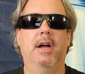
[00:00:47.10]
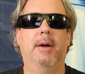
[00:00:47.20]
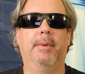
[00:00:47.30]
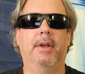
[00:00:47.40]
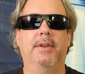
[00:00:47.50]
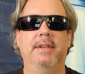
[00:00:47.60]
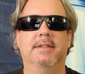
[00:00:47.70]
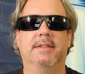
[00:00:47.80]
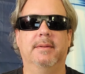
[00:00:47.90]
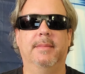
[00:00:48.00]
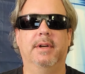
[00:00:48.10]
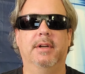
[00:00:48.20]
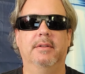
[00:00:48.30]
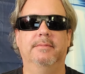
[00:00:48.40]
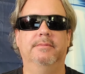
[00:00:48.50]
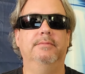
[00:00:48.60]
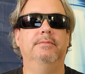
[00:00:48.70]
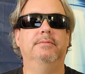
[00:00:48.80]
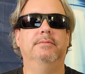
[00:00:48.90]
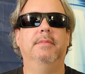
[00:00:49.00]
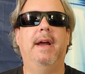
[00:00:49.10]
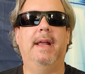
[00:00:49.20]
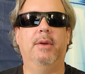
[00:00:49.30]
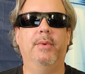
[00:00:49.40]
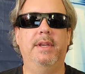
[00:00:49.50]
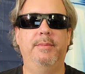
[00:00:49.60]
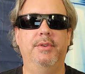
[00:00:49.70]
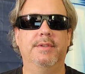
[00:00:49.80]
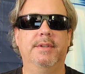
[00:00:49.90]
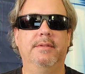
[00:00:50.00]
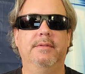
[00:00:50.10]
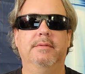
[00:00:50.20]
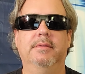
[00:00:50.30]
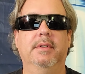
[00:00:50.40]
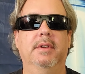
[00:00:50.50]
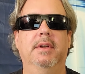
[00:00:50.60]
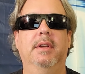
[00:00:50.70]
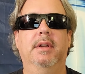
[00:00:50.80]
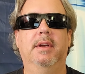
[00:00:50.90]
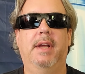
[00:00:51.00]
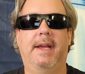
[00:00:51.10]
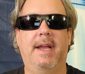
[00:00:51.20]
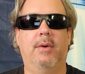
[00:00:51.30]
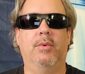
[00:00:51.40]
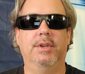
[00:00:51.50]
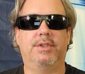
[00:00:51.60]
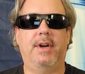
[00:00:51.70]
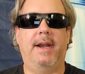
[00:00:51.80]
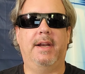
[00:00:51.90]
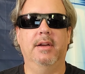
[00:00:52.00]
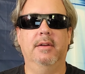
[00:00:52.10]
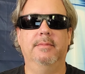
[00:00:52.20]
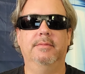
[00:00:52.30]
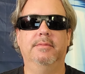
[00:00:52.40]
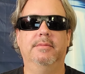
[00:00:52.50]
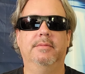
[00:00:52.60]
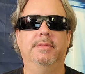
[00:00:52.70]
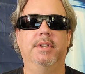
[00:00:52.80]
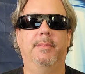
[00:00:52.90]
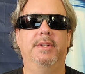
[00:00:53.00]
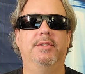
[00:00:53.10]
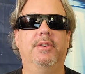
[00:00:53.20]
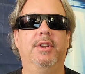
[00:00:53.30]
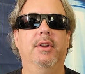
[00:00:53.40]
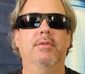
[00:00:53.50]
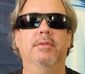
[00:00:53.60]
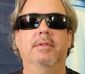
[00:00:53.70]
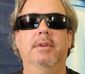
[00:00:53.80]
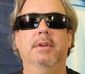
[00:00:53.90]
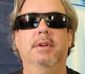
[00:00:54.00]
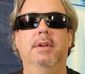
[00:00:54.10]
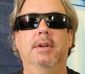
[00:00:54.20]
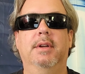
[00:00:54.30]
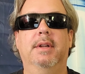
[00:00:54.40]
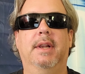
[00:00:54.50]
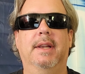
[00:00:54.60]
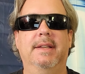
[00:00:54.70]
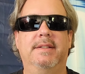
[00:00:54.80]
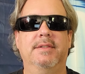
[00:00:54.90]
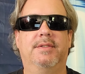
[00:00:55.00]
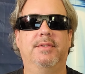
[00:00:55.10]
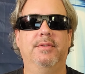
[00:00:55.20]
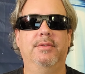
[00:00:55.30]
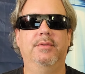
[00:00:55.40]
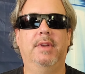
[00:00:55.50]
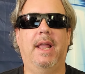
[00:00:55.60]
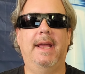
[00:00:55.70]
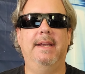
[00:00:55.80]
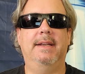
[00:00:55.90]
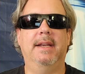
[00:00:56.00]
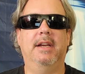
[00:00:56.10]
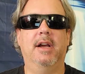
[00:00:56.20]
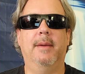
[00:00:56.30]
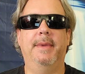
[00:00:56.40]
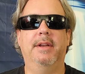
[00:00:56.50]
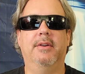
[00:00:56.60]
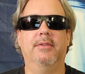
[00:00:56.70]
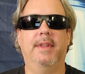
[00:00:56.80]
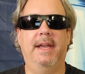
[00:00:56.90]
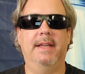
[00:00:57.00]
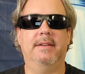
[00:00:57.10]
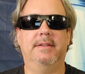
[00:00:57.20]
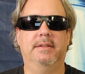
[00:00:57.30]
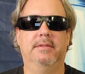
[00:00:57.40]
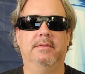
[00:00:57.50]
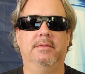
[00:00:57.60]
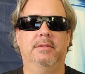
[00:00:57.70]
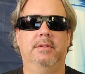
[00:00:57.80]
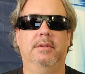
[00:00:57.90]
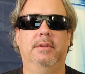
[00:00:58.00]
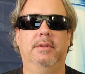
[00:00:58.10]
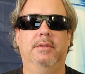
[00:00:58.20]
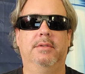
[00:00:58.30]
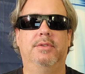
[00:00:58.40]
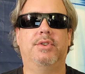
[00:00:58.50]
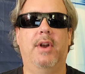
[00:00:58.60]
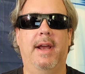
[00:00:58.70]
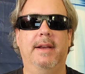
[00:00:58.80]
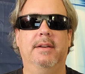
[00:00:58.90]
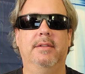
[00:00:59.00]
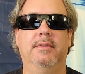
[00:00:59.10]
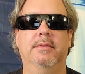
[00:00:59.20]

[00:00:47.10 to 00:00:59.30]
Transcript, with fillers: Uploading some uh, Halloween music. I got one track up. Y'all be sure to go listen to, like, and comment on that track